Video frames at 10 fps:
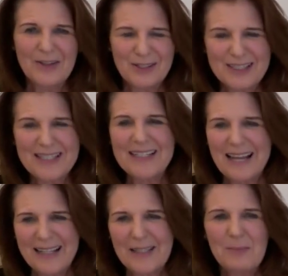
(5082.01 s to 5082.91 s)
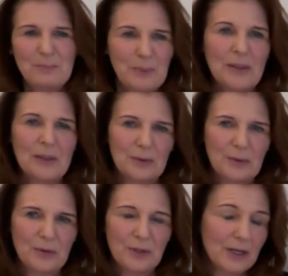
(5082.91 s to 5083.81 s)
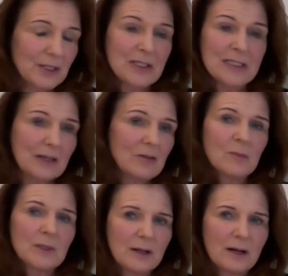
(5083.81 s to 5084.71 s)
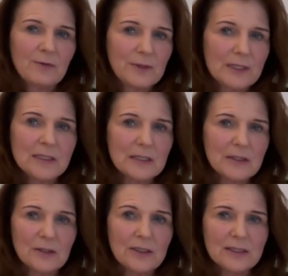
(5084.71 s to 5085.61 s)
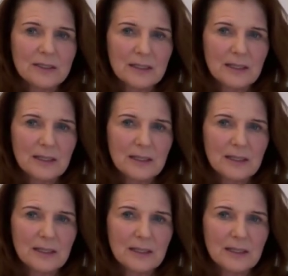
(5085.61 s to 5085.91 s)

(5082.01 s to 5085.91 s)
Just let them build their own house. Just give them the confidence to do it.